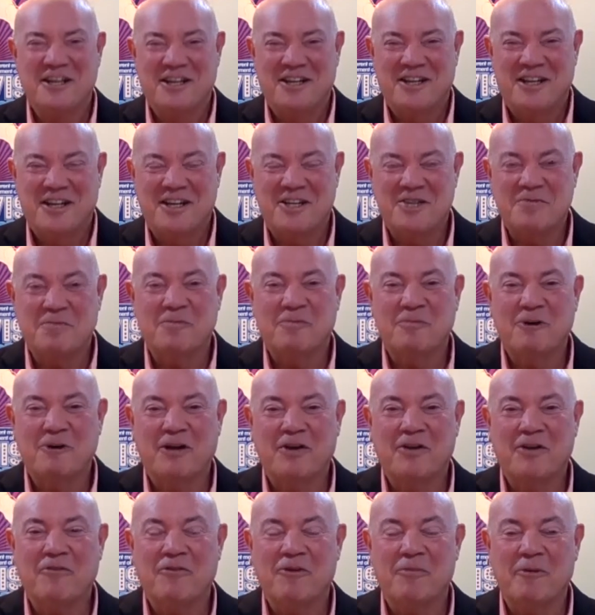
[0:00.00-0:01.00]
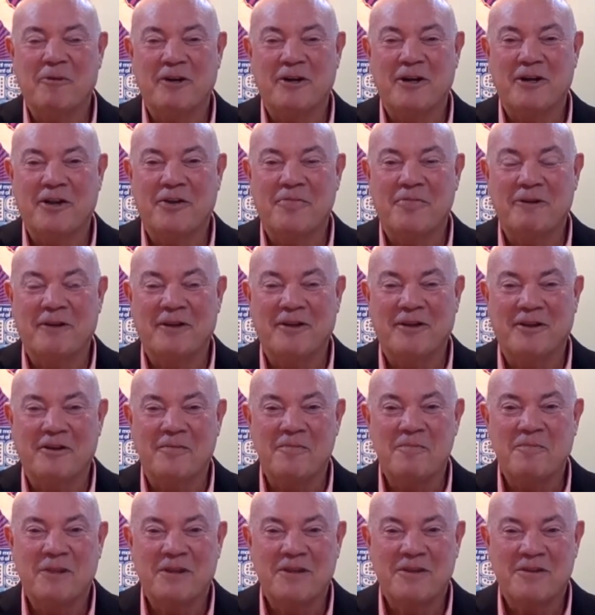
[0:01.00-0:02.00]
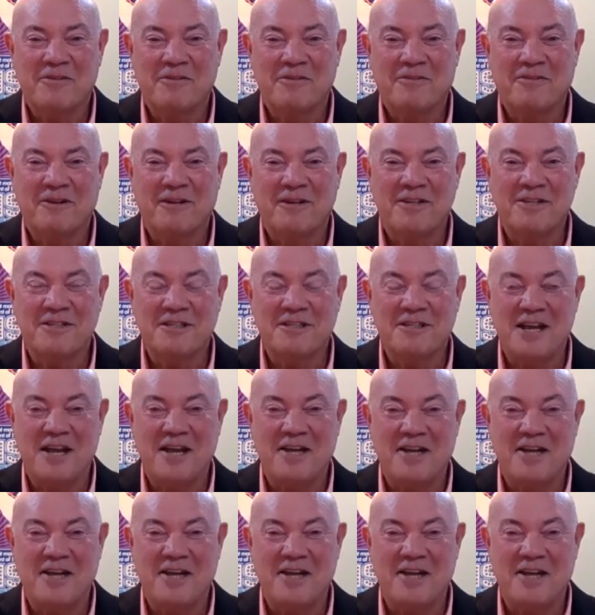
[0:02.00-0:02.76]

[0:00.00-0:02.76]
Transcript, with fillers: His brother from another mother. Yeah. Exactly.